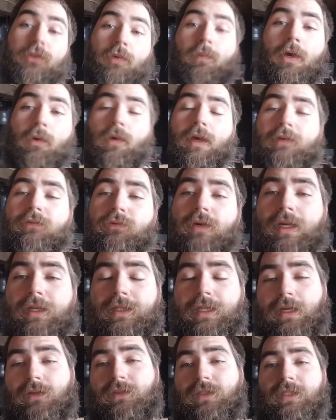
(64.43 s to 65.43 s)
my wife ran
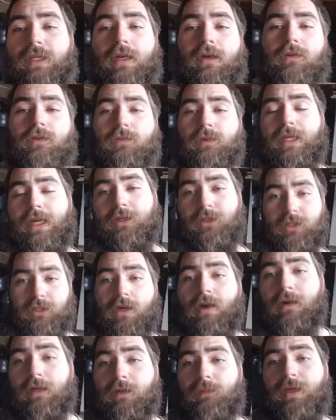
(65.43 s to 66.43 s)
downstairs and was actually
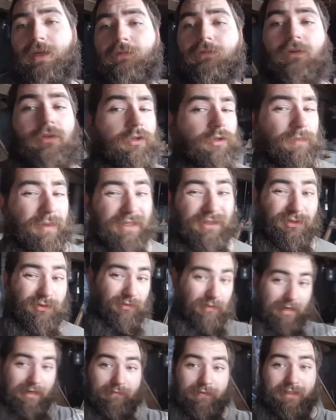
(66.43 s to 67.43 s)
talking to me for a little bit, so
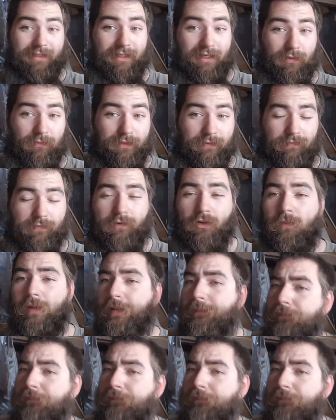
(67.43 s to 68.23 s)
obviously I wasn't filming,